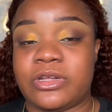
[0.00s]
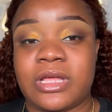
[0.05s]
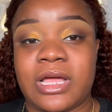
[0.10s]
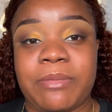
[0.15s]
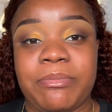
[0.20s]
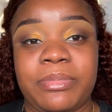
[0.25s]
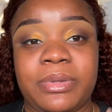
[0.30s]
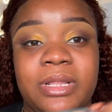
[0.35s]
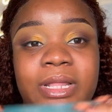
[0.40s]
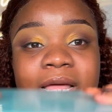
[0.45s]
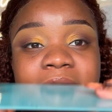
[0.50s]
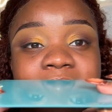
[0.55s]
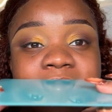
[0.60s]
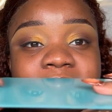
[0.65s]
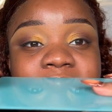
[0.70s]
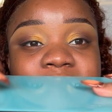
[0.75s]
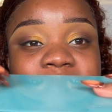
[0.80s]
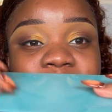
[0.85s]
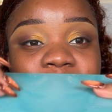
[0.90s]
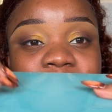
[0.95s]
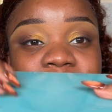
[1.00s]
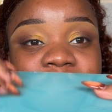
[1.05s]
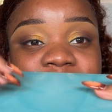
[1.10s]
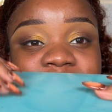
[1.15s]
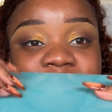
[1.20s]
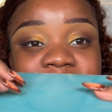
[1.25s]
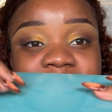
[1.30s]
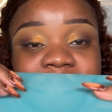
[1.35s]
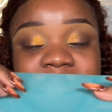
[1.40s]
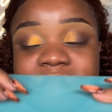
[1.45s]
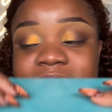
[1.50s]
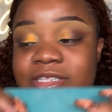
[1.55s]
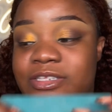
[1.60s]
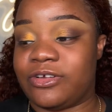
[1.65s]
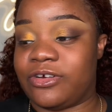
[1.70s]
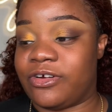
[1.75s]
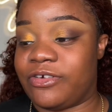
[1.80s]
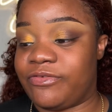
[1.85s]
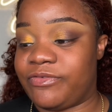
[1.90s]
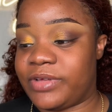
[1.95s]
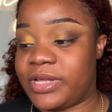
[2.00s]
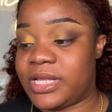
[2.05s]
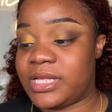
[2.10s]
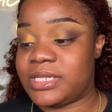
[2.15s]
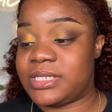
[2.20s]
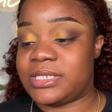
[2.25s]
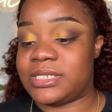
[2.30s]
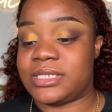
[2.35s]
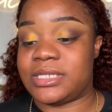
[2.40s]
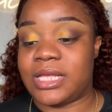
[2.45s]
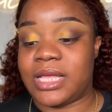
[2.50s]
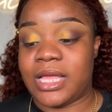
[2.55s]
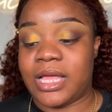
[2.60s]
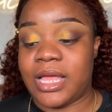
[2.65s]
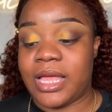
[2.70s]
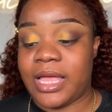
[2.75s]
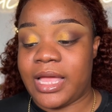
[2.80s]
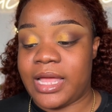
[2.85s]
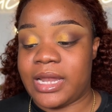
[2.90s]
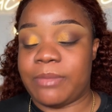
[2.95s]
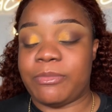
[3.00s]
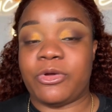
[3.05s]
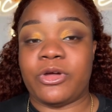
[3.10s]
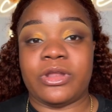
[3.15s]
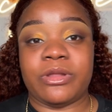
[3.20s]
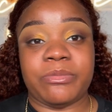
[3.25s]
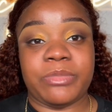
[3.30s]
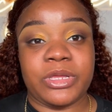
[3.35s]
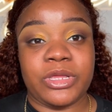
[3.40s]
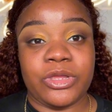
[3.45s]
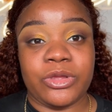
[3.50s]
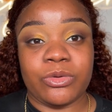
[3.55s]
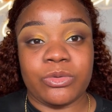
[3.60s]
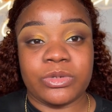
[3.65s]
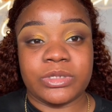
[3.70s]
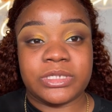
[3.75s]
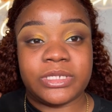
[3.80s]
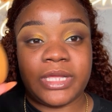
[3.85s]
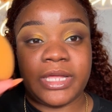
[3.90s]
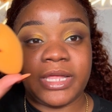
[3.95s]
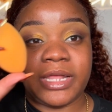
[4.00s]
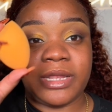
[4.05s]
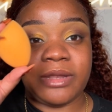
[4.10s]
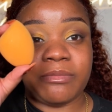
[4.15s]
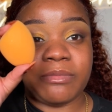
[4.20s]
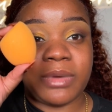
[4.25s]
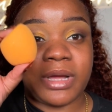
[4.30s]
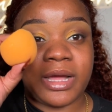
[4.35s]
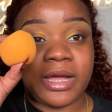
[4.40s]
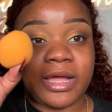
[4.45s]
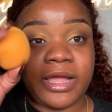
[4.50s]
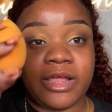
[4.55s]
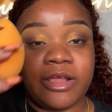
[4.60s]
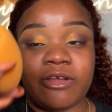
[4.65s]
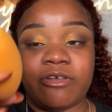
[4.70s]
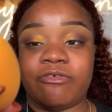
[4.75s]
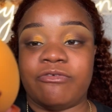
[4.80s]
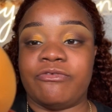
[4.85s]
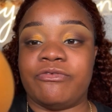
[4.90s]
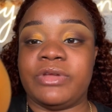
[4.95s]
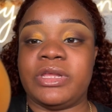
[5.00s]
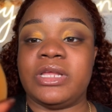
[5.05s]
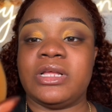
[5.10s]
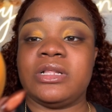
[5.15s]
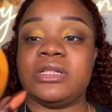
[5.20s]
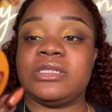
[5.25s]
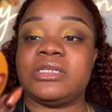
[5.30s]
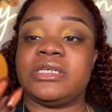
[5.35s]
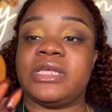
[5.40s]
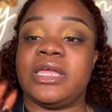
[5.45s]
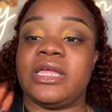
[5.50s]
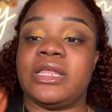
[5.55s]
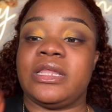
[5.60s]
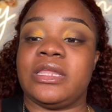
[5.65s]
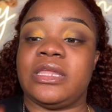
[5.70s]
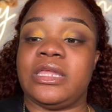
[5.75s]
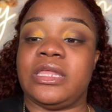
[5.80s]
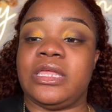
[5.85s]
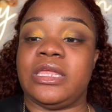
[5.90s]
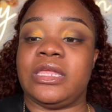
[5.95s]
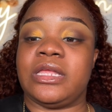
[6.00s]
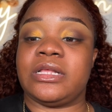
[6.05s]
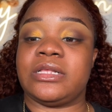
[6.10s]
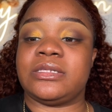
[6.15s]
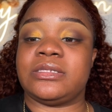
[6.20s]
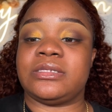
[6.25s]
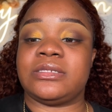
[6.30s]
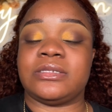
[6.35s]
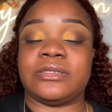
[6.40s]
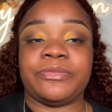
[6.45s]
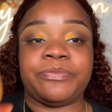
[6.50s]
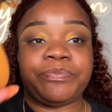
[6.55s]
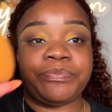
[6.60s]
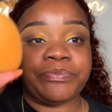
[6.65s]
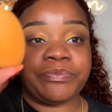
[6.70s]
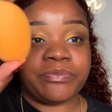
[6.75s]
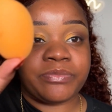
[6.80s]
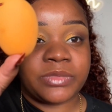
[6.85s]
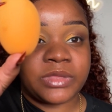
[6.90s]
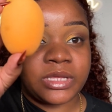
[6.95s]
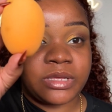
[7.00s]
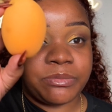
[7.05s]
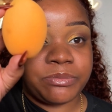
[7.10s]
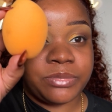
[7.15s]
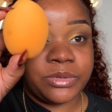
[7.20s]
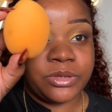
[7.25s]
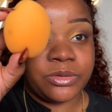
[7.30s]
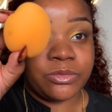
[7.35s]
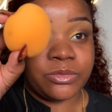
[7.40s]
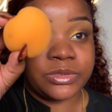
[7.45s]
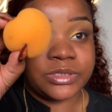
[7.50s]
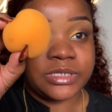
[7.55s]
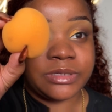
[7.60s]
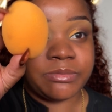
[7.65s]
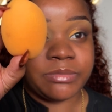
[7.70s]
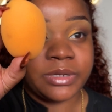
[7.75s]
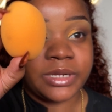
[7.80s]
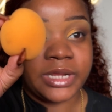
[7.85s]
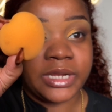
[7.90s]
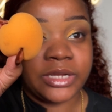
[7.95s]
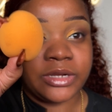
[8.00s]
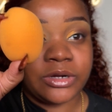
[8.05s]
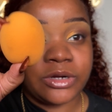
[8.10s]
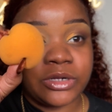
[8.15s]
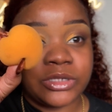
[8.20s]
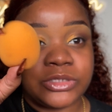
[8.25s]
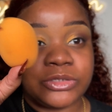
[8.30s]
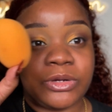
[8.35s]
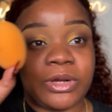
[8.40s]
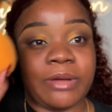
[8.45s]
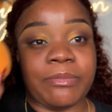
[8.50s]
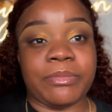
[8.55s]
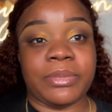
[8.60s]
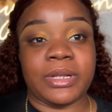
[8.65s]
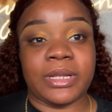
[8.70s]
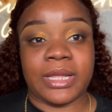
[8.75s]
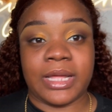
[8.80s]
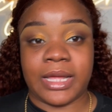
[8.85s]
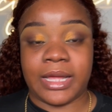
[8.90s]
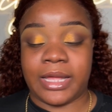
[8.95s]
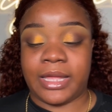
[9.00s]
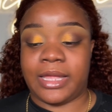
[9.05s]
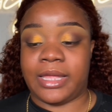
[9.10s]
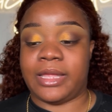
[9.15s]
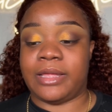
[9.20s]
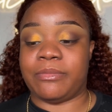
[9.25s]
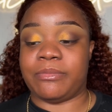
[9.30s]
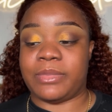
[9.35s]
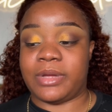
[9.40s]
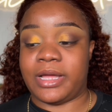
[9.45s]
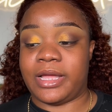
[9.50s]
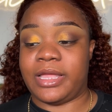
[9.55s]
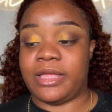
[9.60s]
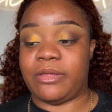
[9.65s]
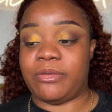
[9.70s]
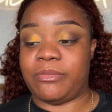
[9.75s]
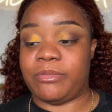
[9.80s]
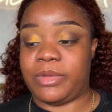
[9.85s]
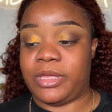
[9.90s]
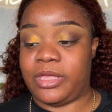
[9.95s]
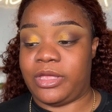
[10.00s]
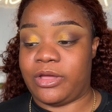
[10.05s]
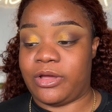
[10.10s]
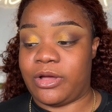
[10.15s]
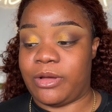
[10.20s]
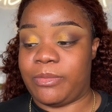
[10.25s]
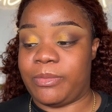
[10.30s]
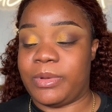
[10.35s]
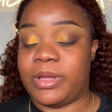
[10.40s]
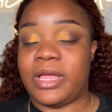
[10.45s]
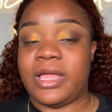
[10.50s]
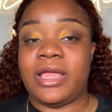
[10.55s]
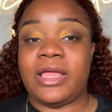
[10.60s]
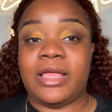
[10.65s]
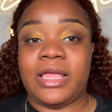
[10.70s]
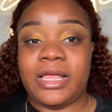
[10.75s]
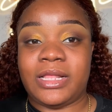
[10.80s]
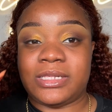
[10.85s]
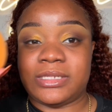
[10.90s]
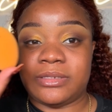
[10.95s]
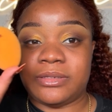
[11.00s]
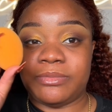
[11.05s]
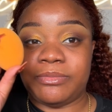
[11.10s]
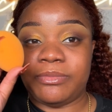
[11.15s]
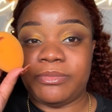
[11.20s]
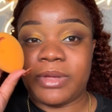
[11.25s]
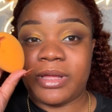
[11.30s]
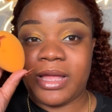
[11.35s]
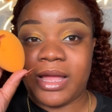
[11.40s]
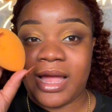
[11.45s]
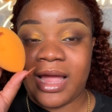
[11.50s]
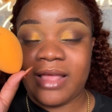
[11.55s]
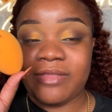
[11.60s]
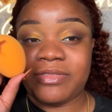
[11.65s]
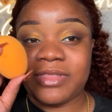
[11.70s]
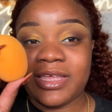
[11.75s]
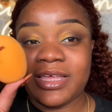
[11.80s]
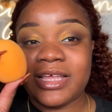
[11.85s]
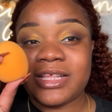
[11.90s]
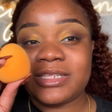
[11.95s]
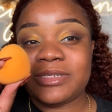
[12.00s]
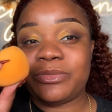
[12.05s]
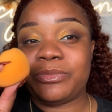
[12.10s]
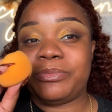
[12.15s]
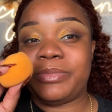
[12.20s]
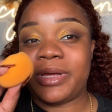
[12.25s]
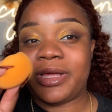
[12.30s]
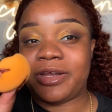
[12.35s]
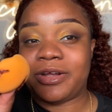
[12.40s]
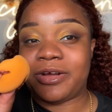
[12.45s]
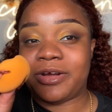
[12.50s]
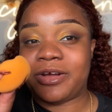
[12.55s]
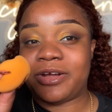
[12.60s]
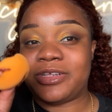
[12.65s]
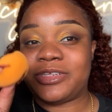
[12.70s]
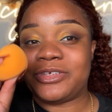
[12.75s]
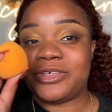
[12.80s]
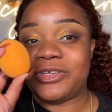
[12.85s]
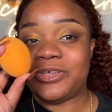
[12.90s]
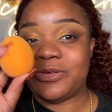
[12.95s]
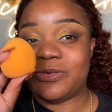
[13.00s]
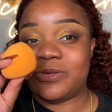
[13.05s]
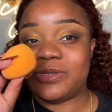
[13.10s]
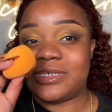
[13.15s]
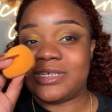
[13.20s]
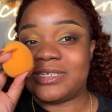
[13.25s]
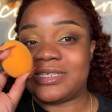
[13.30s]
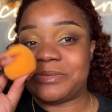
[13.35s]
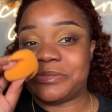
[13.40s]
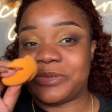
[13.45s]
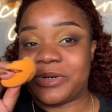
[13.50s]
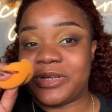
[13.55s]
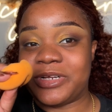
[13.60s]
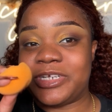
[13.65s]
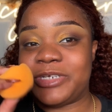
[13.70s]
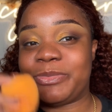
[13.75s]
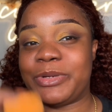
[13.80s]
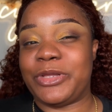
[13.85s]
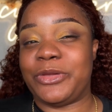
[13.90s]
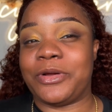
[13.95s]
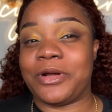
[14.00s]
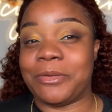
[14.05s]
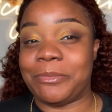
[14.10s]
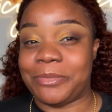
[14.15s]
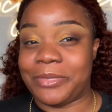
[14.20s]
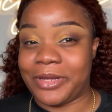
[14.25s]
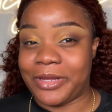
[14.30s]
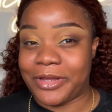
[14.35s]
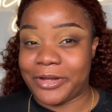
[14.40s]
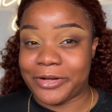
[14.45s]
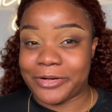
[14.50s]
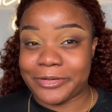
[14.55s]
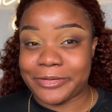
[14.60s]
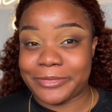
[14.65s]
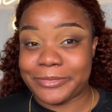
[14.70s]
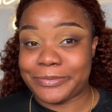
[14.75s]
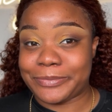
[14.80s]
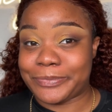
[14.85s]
to apply it on a flat surface, and I'm going to be using my Real Techniques beauty blender to apply my makeup. I think it's better to use a sponge when you're a beginner